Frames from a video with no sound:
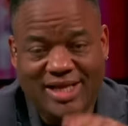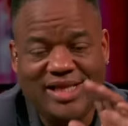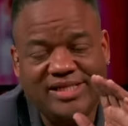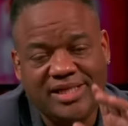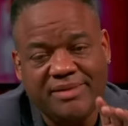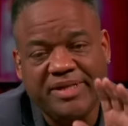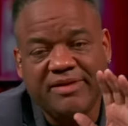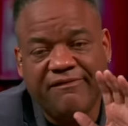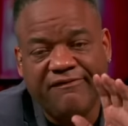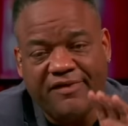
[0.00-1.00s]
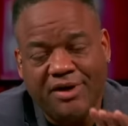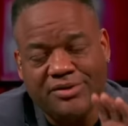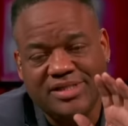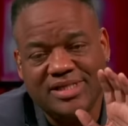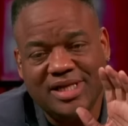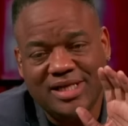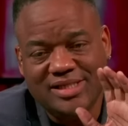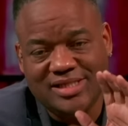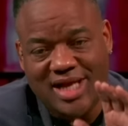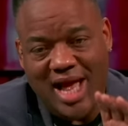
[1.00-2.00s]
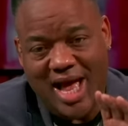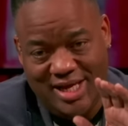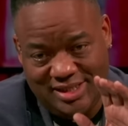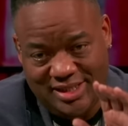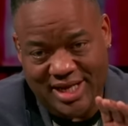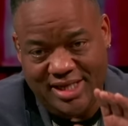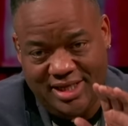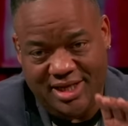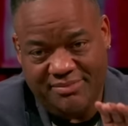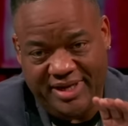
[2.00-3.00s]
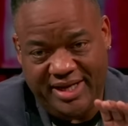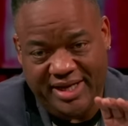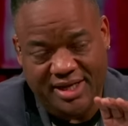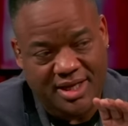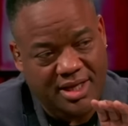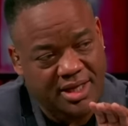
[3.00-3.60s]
That should have been the first sign to that young man.